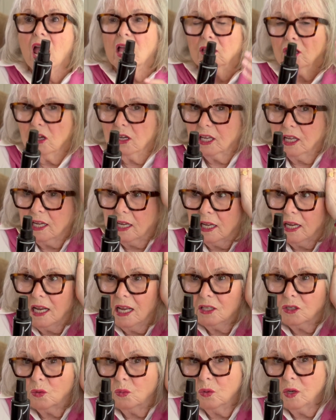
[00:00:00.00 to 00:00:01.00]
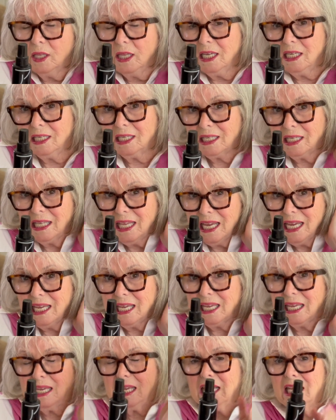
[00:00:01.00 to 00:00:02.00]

Look at it. It's really sleek.